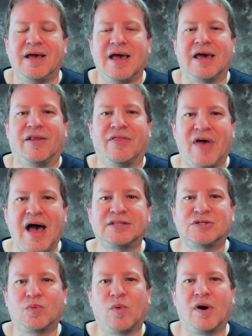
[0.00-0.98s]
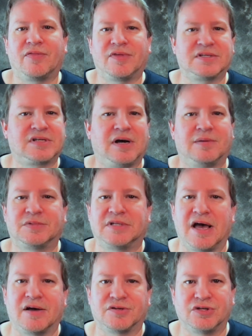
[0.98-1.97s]
And that's what this comes
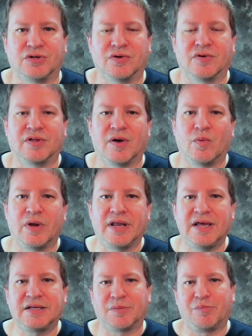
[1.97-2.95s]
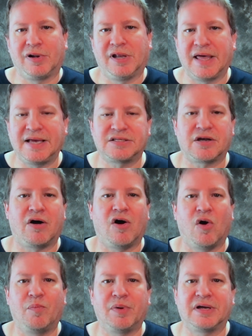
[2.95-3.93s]
down to, that we need to place our
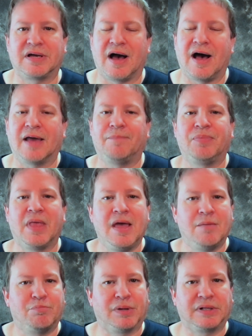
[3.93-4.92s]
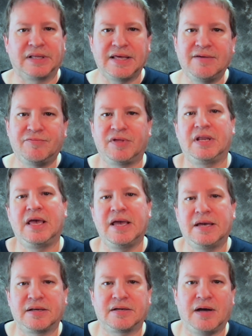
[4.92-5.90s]
hope in God, believe that He
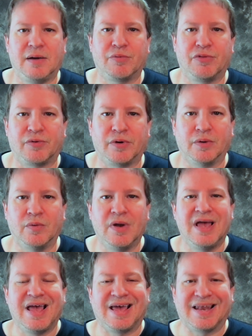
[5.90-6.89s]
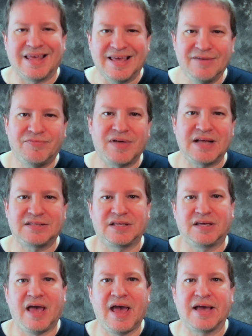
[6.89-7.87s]
can come through. And if that's the
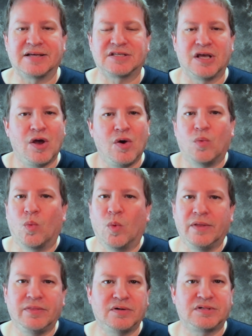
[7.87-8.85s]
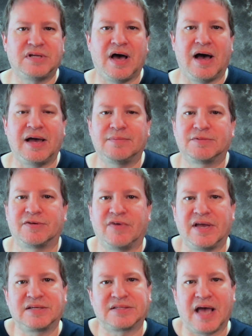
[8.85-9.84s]
case, when those times of
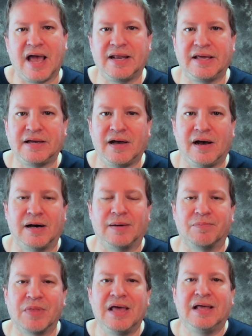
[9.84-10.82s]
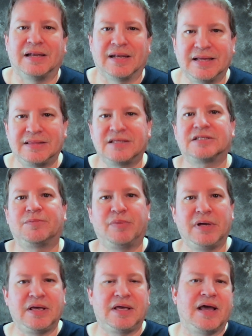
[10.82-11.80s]
anxiety come, let this
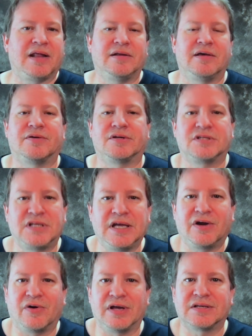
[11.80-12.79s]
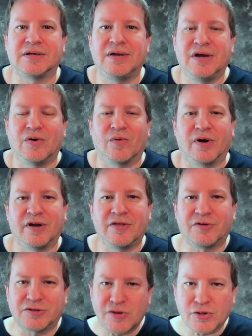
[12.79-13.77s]
be yet another secret or
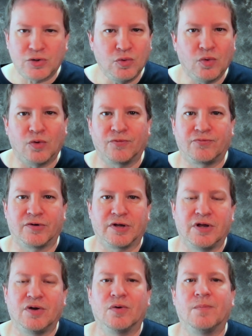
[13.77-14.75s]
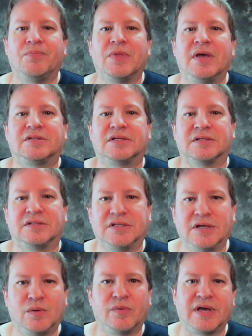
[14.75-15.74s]
another tool for you to
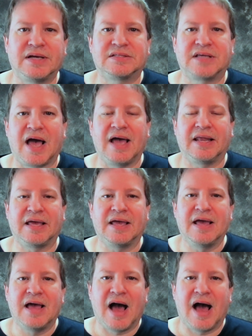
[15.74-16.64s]
deal with anxiety.